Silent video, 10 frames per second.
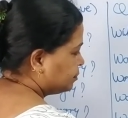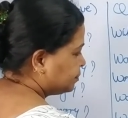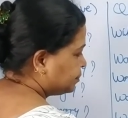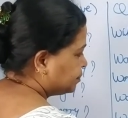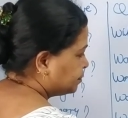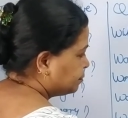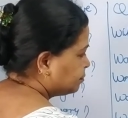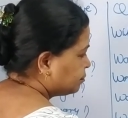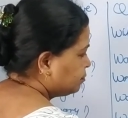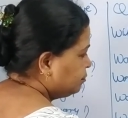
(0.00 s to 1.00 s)

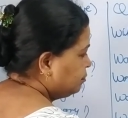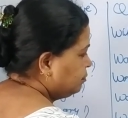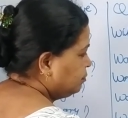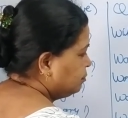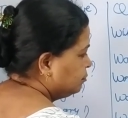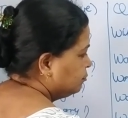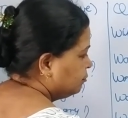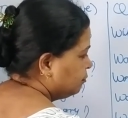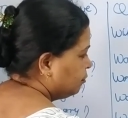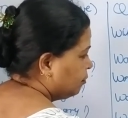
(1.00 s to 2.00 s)

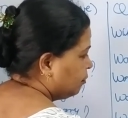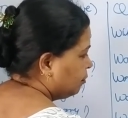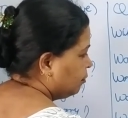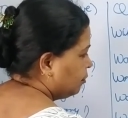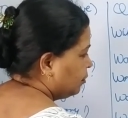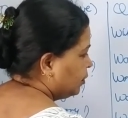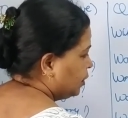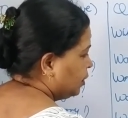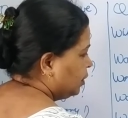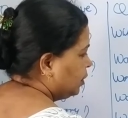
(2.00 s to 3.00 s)
(silence)